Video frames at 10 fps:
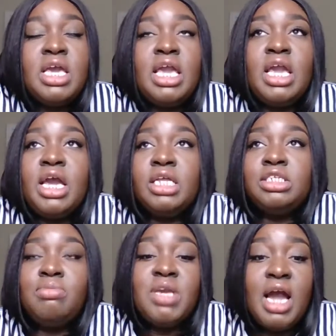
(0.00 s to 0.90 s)
And
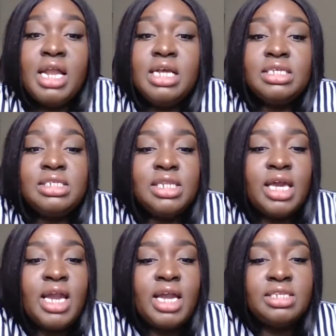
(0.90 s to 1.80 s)
to be honest,
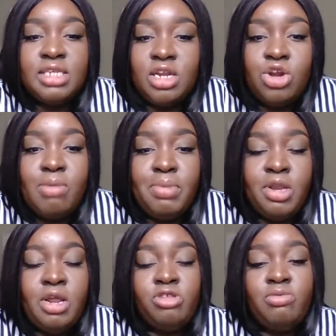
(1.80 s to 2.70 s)
like I had said on
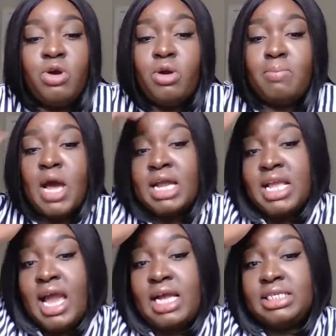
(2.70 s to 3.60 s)
Obedience
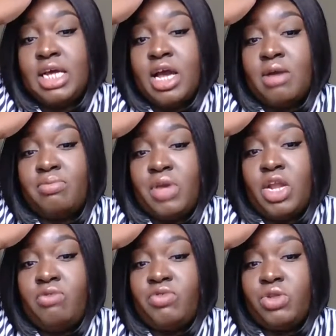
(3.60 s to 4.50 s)
podcast
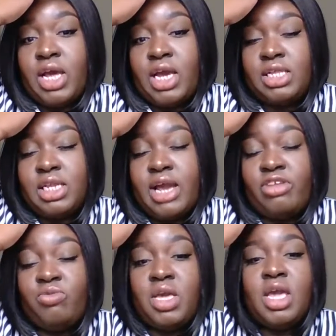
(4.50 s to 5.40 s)
interview that I did
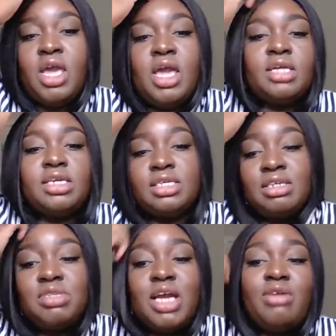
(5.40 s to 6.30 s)
last week, it's like
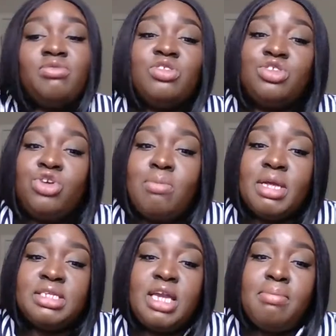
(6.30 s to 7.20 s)
sometimes you're
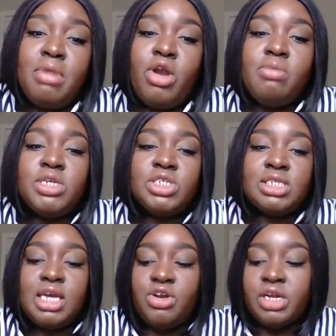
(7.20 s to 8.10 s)
meant to get married, but it's just
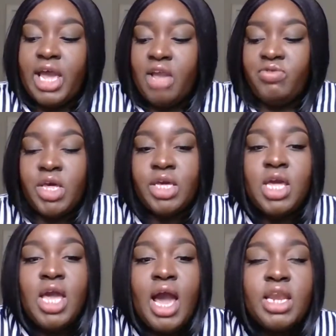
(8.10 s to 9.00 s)
later in life. Like
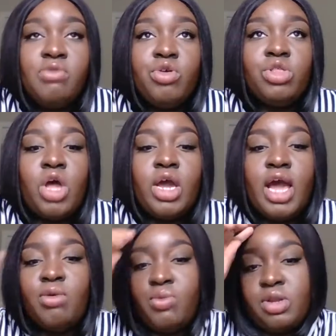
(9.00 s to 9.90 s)
I never thought
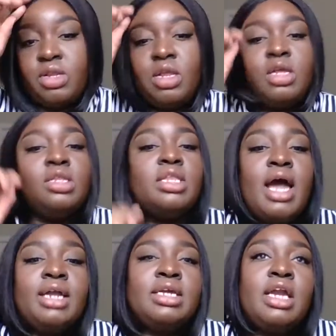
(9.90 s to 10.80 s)
I would
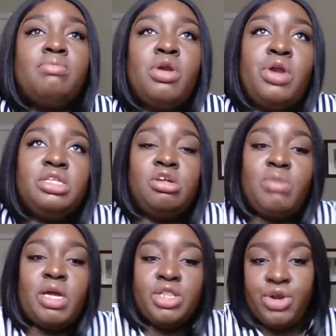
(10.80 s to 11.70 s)
not get married to
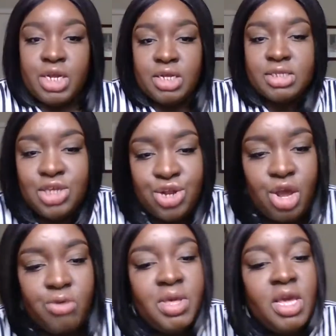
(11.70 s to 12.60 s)
my 30s, you
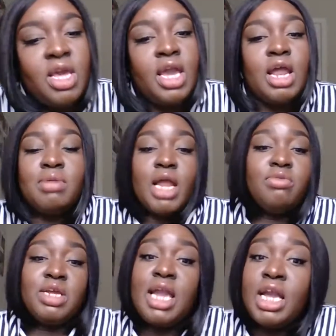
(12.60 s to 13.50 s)
know, and I'm not
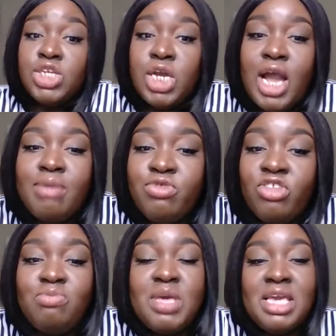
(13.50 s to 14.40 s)
even engaged yet. I'm
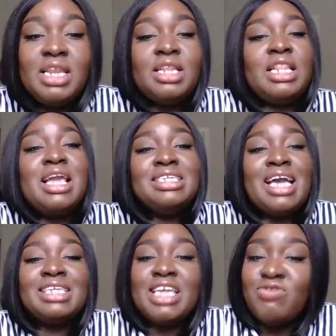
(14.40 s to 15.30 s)
just speaking things
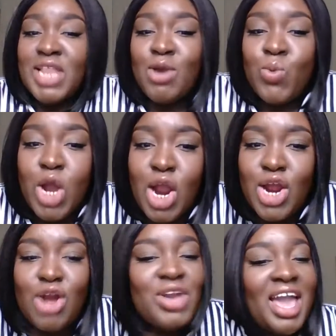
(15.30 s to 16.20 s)
as if they
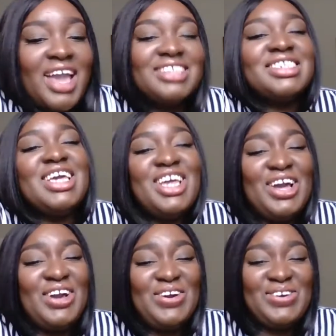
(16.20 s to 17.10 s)
were, okay?
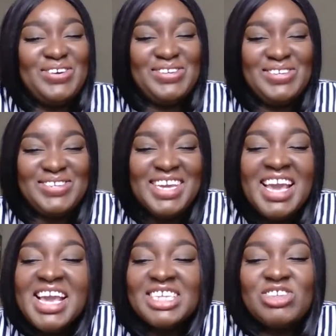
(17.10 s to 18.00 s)

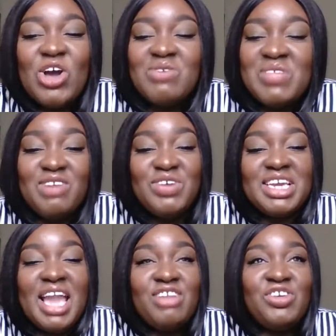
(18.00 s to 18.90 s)
So I'm not even
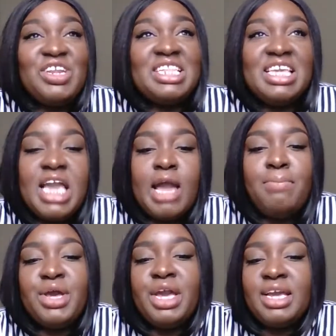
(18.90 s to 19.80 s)
engaged or anything
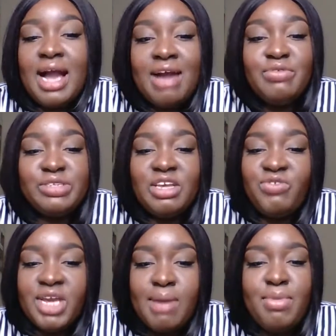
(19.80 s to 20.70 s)
yet, but obviously if
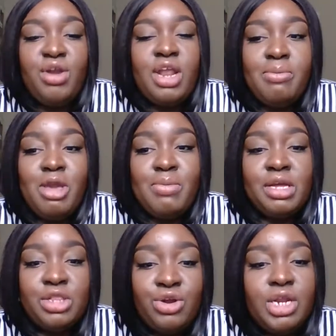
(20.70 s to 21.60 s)
I get married, I'll be in
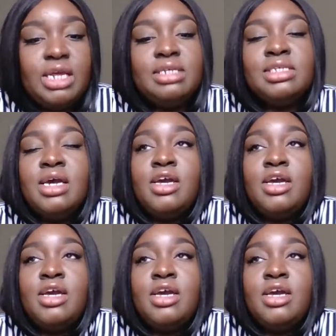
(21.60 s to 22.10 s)
my 30s.